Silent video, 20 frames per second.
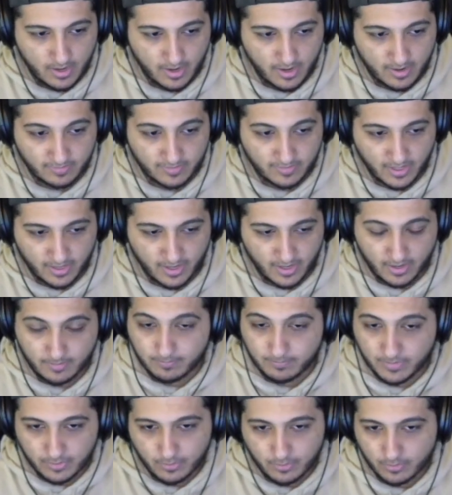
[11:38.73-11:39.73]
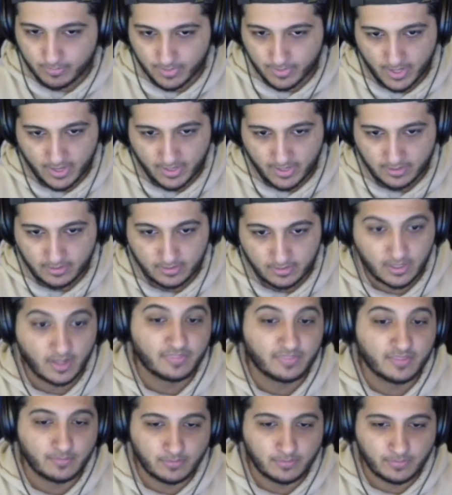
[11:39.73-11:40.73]
And then me replying
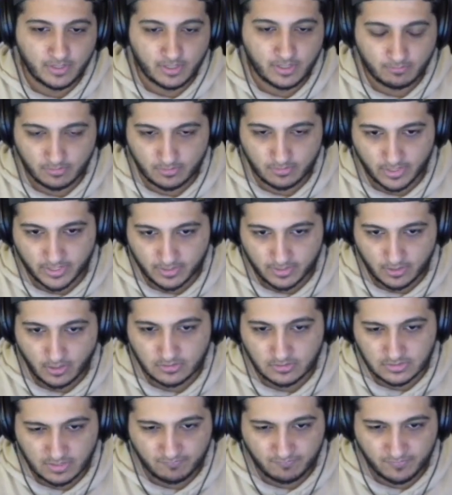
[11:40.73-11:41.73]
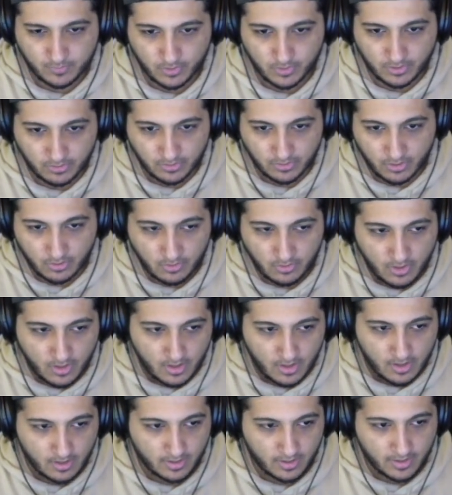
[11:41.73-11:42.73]
got them to become a, like a longtime viewer, you know?
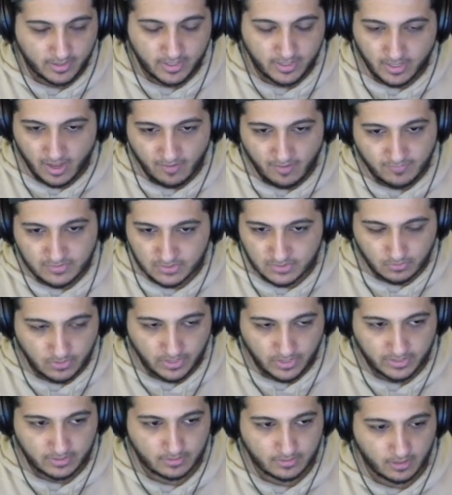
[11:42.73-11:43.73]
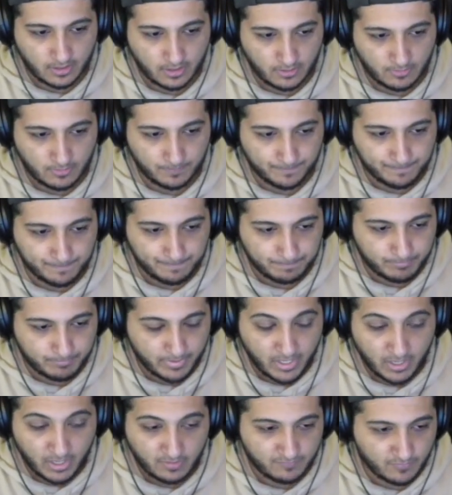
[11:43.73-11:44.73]
It can have its own like um,
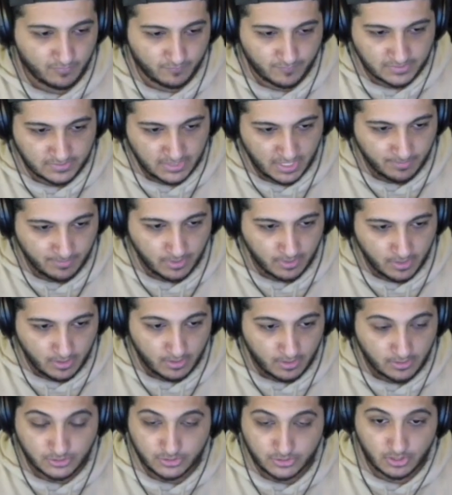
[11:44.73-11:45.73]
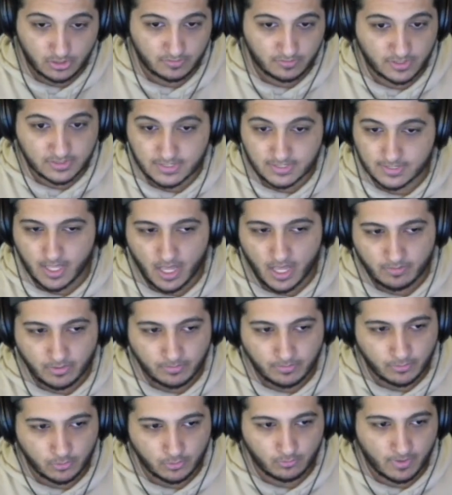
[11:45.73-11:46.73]
payoff over time. Sure, there's a lot of
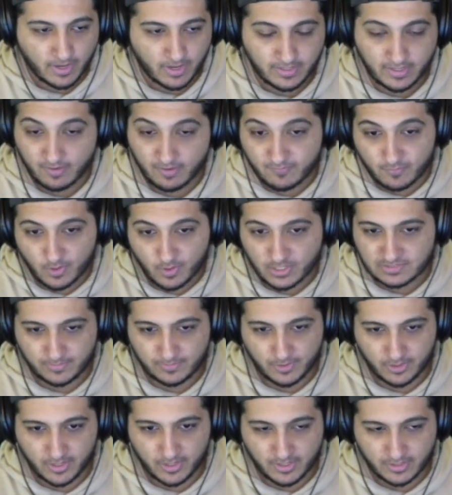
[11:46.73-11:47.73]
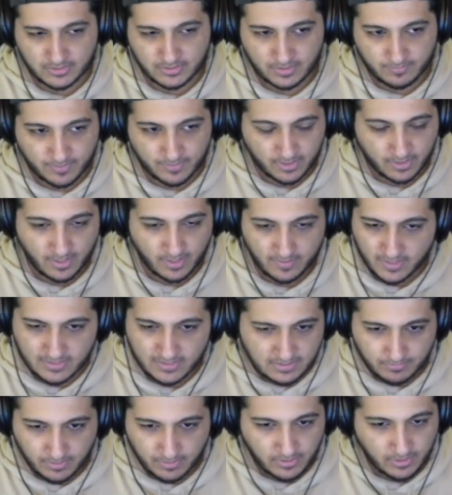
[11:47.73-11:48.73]
people who might never watch me again or something. And that's
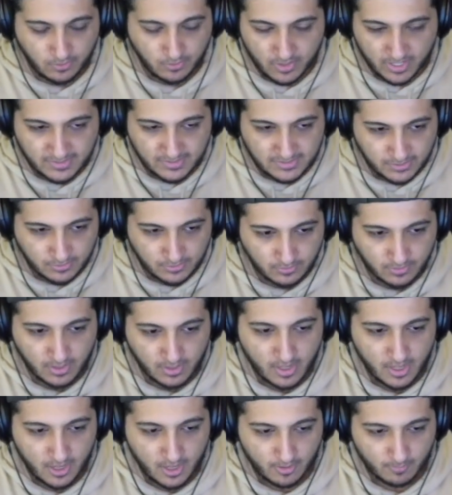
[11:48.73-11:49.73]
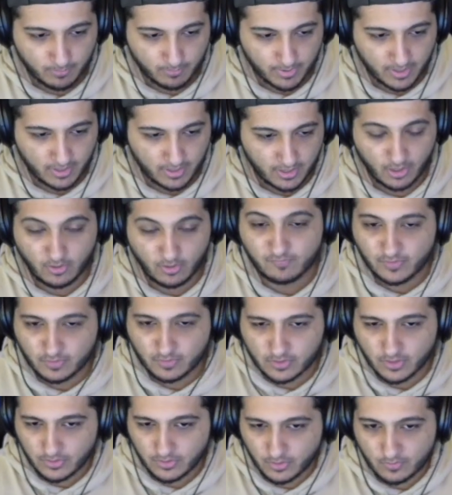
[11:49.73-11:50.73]
completely okay too. But I'll feel
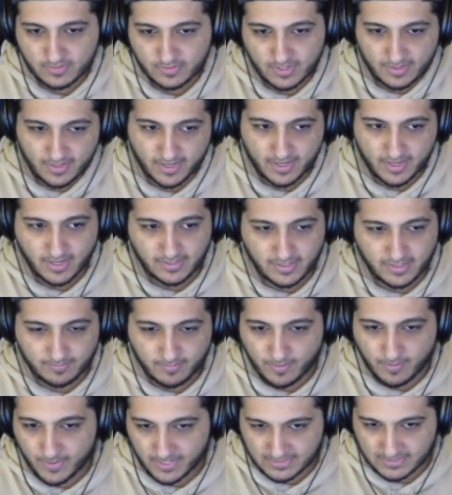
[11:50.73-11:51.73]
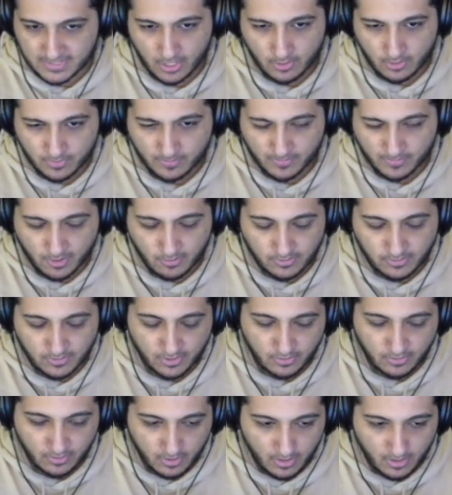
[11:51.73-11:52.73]
good knowing that like I did my best to help them out, you
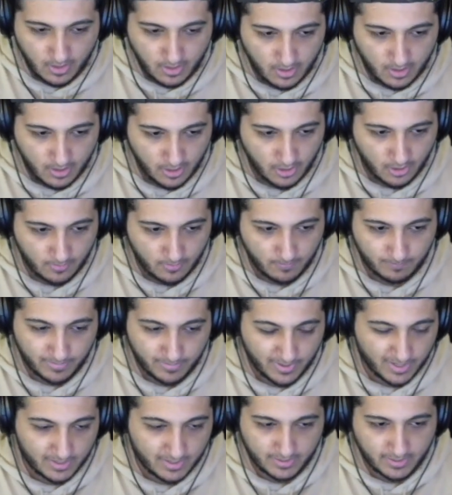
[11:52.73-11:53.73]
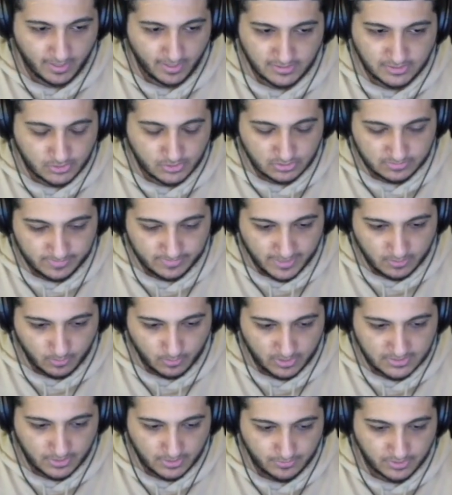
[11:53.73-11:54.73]
know? Um, but yeah, it just goes back to
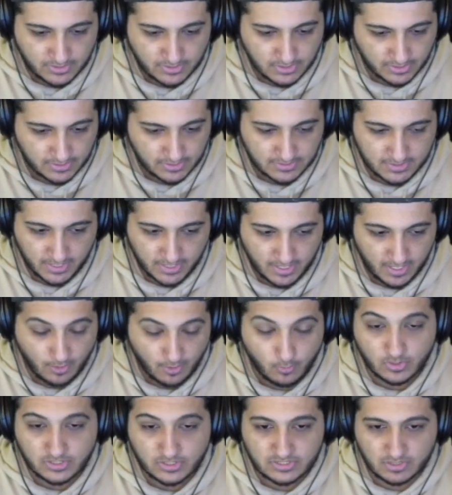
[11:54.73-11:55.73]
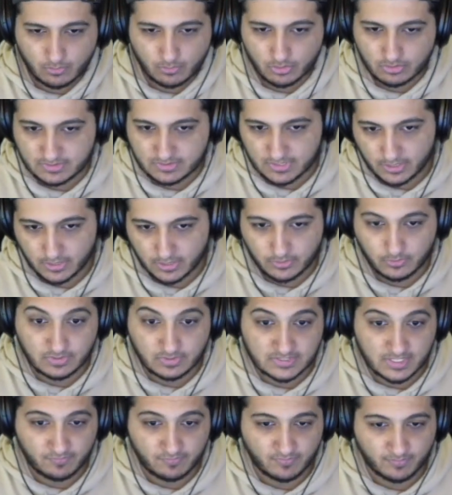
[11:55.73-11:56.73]
what I said originally is like, I wish someone was there to do the
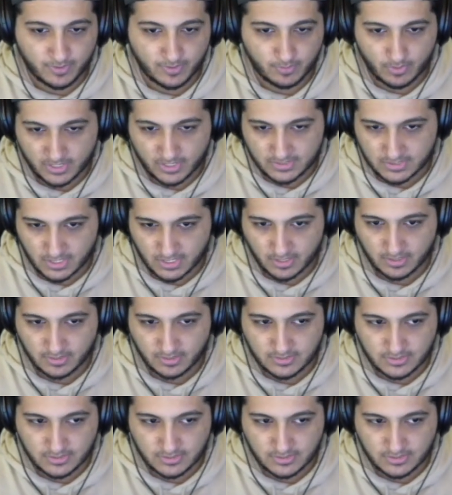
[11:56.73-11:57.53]
same for me when I started.